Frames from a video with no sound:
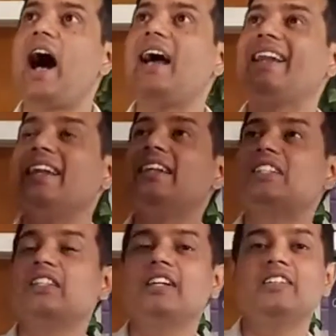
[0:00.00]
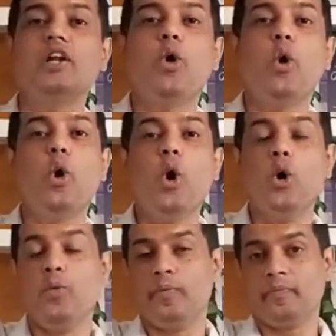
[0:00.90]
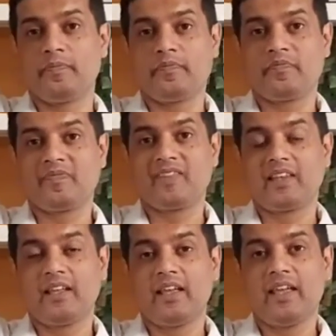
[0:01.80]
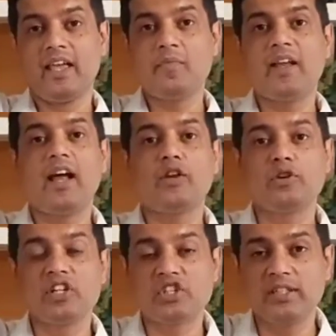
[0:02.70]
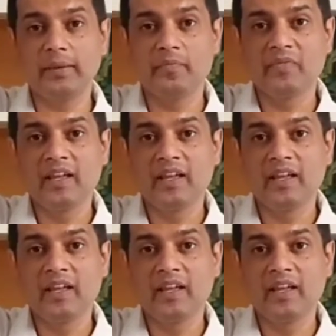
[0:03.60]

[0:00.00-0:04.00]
our eternal home. Amen. Are you listening?